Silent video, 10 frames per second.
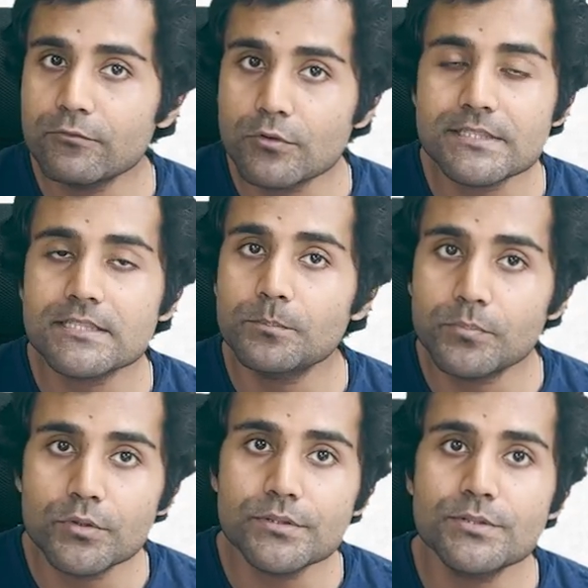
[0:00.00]
was
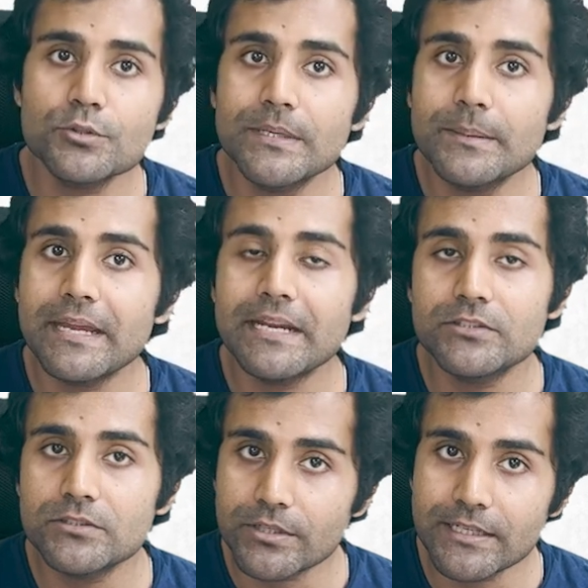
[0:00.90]
supposed to be made
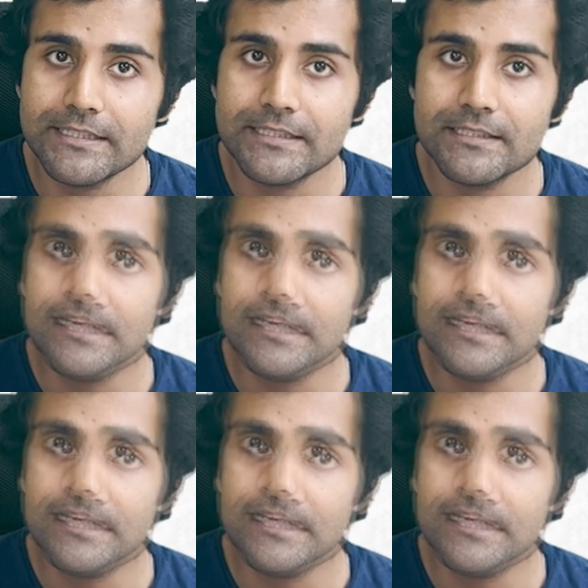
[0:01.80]
3,